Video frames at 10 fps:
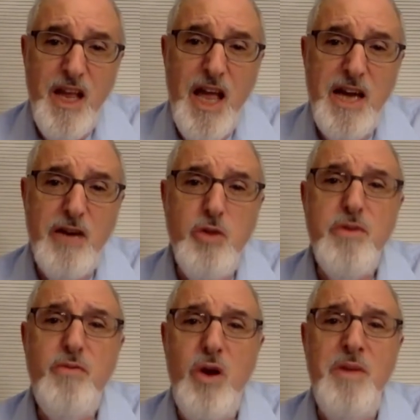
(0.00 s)
had a group
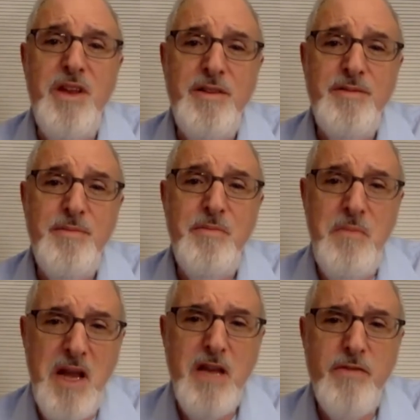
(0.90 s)
of women,
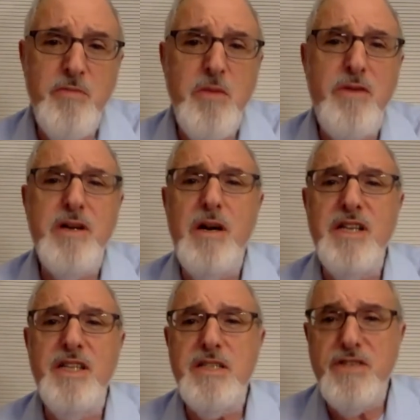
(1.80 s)
many of whom are,
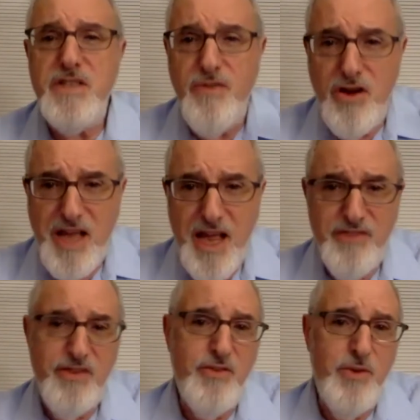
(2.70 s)
at least of Sephardic
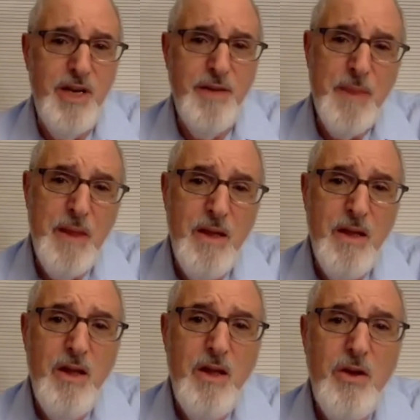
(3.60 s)
ancestry,
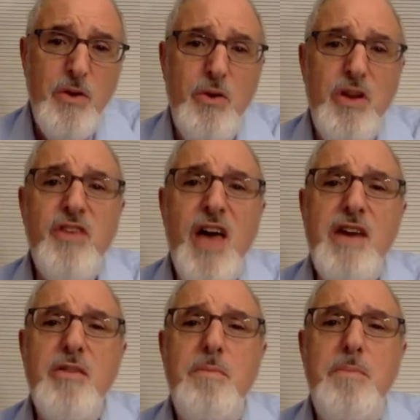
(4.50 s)
who
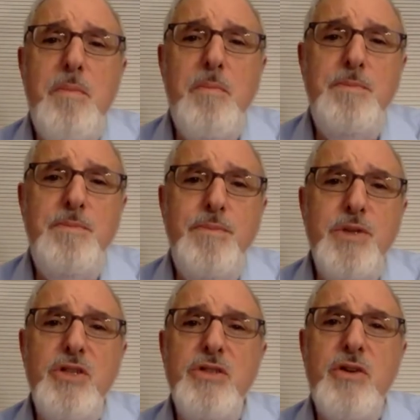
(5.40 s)
decided to
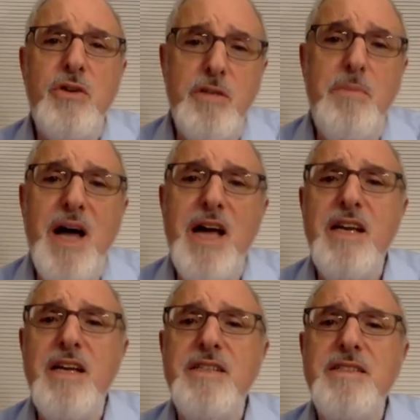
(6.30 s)
build or to buy
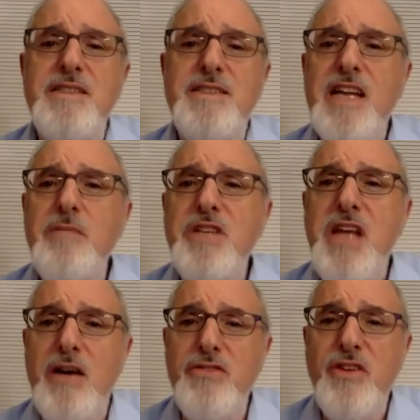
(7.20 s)
a settlement
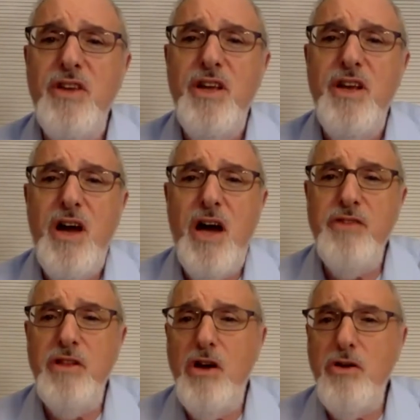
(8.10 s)
house on the
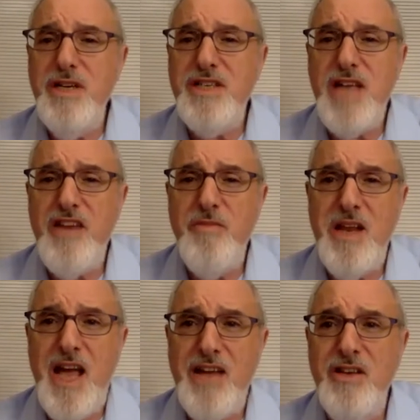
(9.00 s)
Lower East Side of
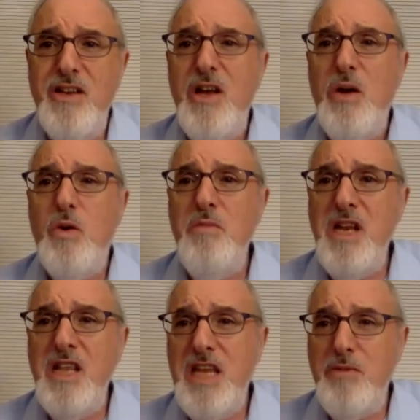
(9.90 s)
Manhattan, where many
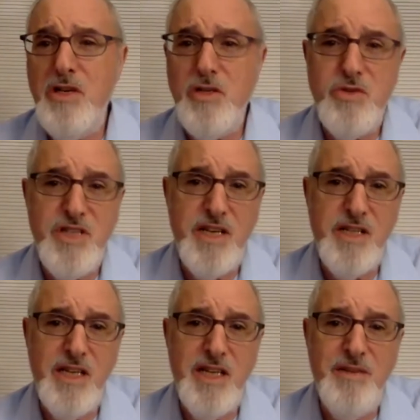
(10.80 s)
of the immigrants were
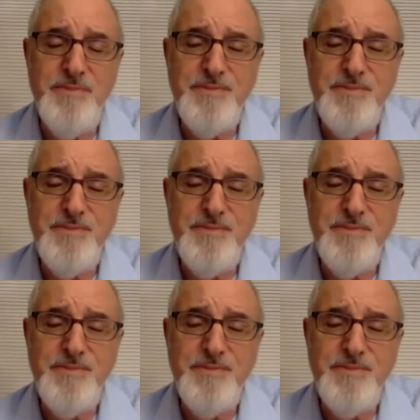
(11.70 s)
settling in.